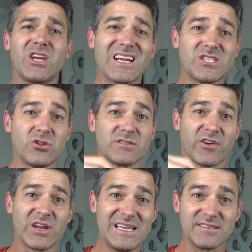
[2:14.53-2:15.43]
can actually do this
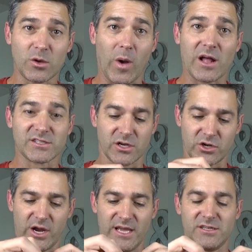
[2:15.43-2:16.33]
very easily while it's on
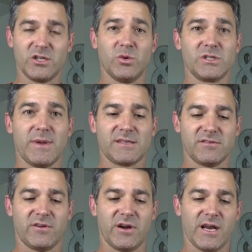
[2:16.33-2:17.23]
your head too, which makes it very